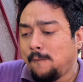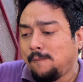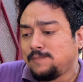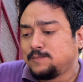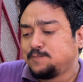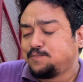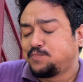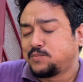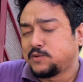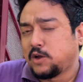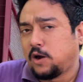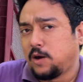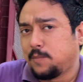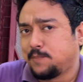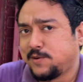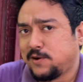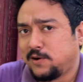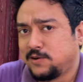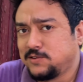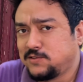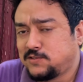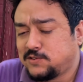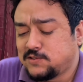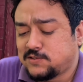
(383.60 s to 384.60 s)
Now,
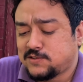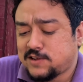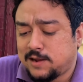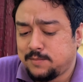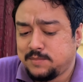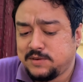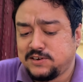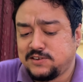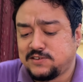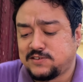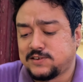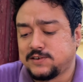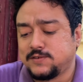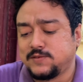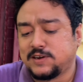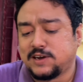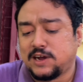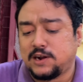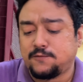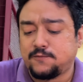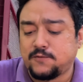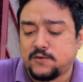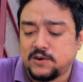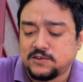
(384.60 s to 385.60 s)
appearances can be deceiving. At
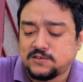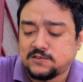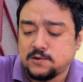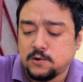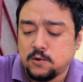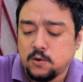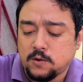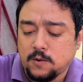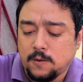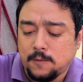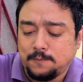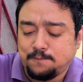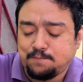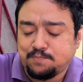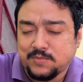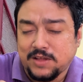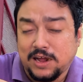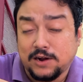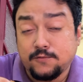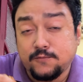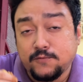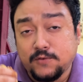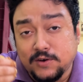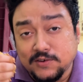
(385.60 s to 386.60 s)
first look, at
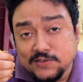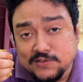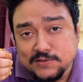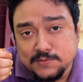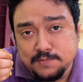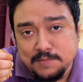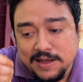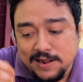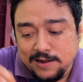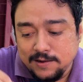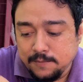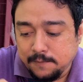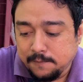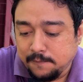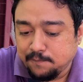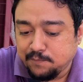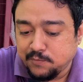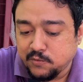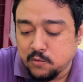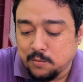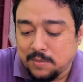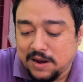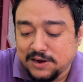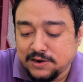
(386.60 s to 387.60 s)
first smell, you
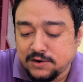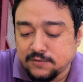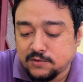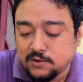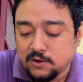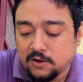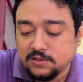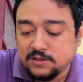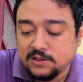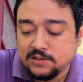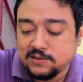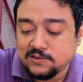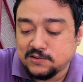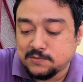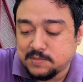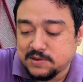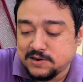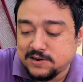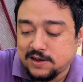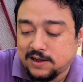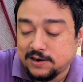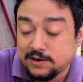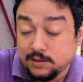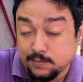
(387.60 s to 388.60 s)
might have thought that this
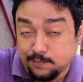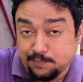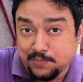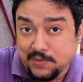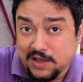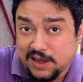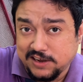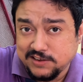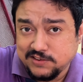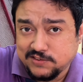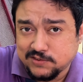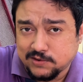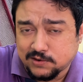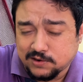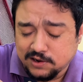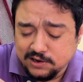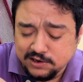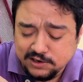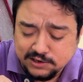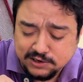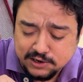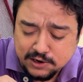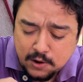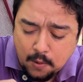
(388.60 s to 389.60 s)
biryani, I certainly
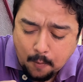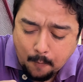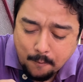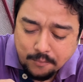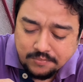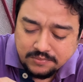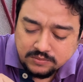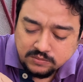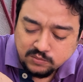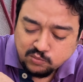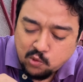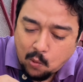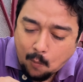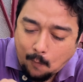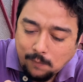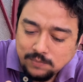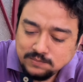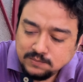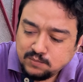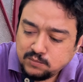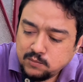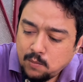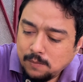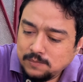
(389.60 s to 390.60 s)
did,
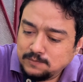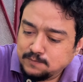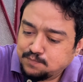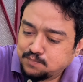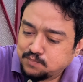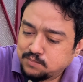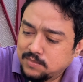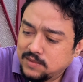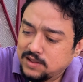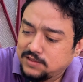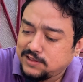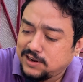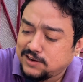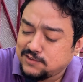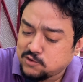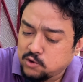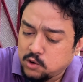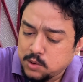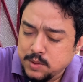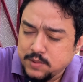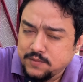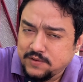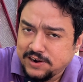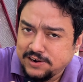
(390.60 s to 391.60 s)
that it's going to be
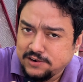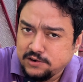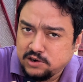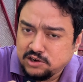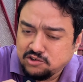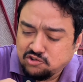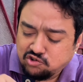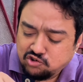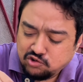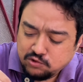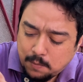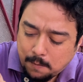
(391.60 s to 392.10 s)
very rich.